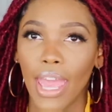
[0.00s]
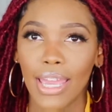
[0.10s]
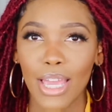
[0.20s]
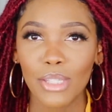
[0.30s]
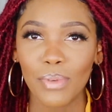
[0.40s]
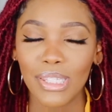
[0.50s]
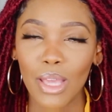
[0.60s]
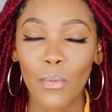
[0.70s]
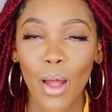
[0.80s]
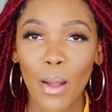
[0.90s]
guys, what's
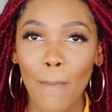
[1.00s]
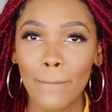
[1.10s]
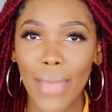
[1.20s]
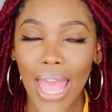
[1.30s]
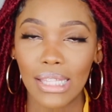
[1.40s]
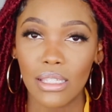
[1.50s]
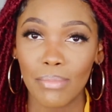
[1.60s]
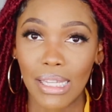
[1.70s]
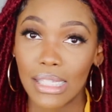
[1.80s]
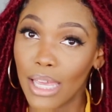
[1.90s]
up? Welcome back to
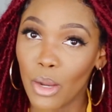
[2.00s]
my channel.